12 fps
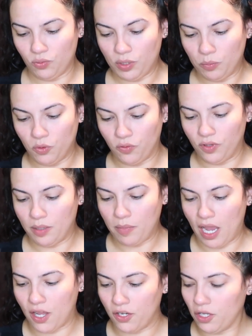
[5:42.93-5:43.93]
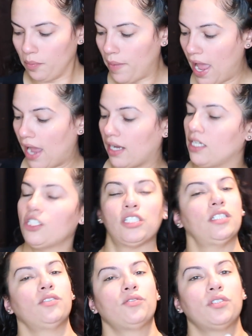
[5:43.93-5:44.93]
remove them out of their
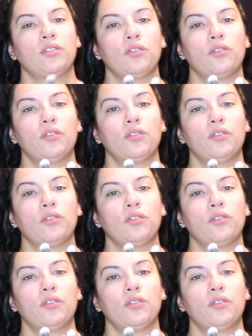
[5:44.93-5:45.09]
packages.